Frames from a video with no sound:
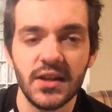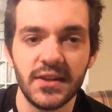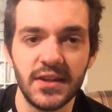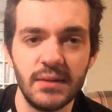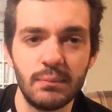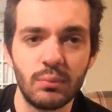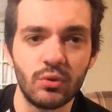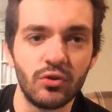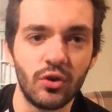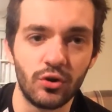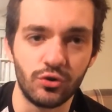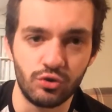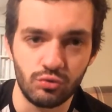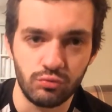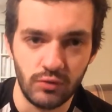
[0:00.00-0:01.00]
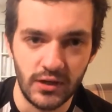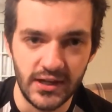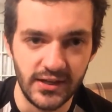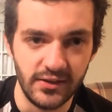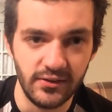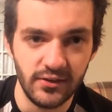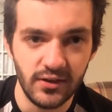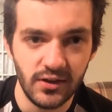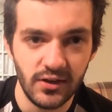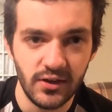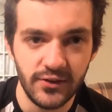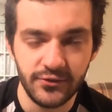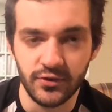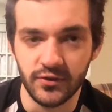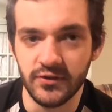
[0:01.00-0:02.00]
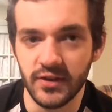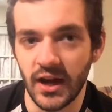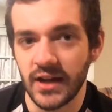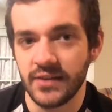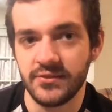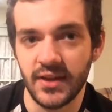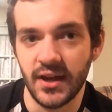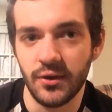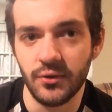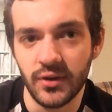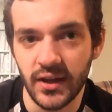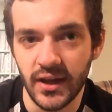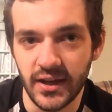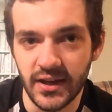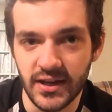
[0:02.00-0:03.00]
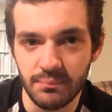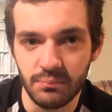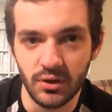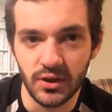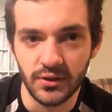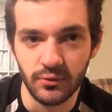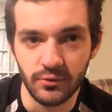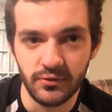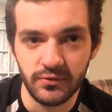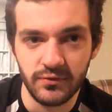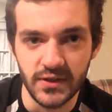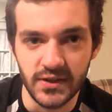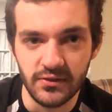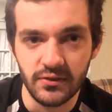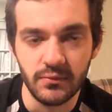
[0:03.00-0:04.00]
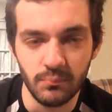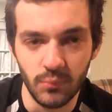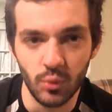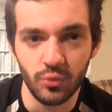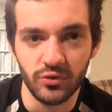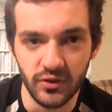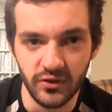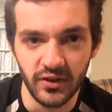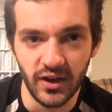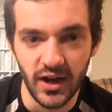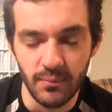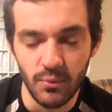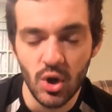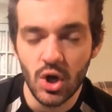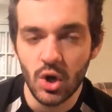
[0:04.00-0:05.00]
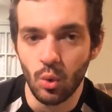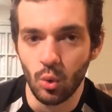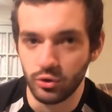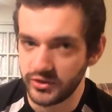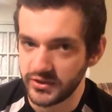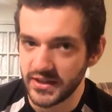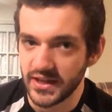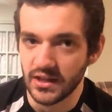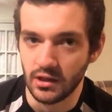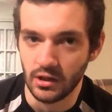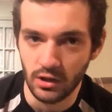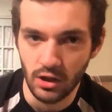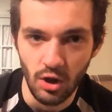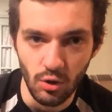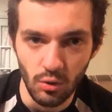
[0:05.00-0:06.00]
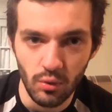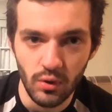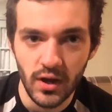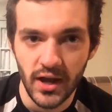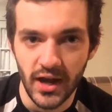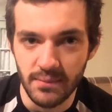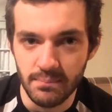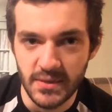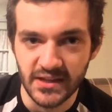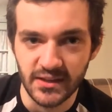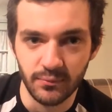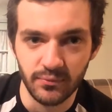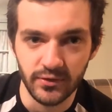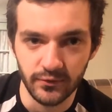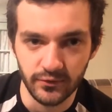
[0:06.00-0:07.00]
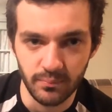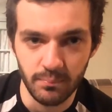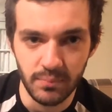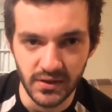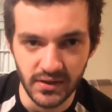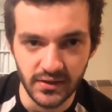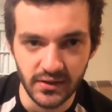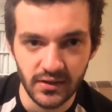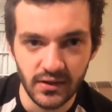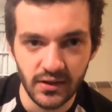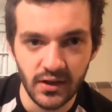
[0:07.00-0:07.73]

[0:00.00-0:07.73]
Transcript: Keepers are trained to dive down at a player's feet most of the time, or to get low and make themselves big.